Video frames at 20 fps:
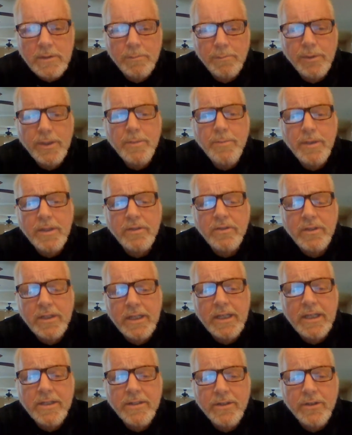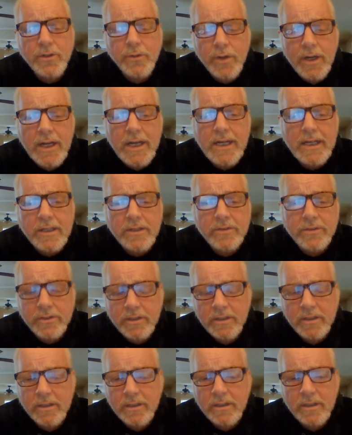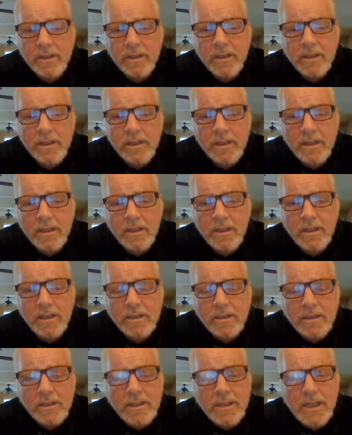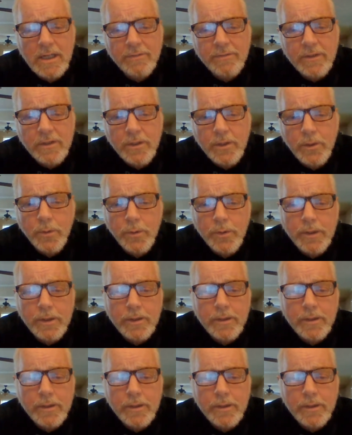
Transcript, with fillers: Pretty much dead in their tracks. Didn't have to do